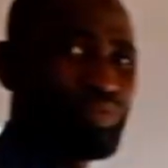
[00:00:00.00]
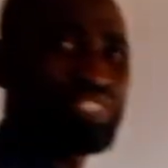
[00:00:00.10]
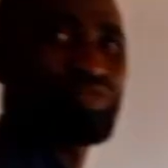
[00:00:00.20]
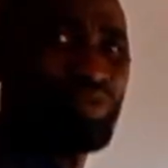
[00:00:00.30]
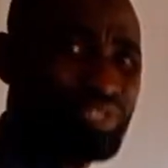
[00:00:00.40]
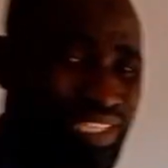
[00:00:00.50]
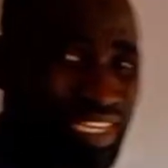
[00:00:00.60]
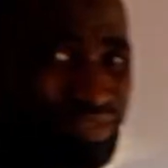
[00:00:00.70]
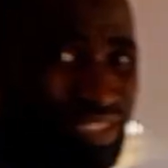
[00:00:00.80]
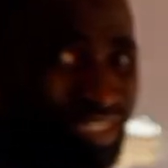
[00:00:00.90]
Teach concept.
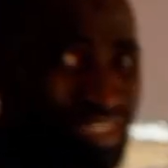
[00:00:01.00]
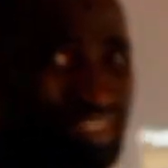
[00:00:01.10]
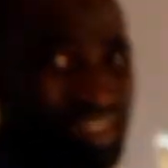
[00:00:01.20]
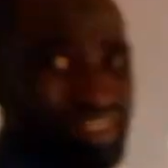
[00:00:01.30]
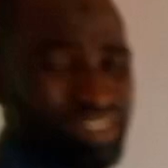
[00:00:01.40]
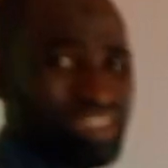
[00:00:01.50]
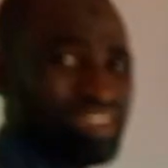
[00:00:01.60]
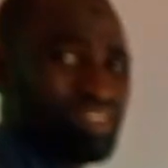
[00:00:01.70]
Okay?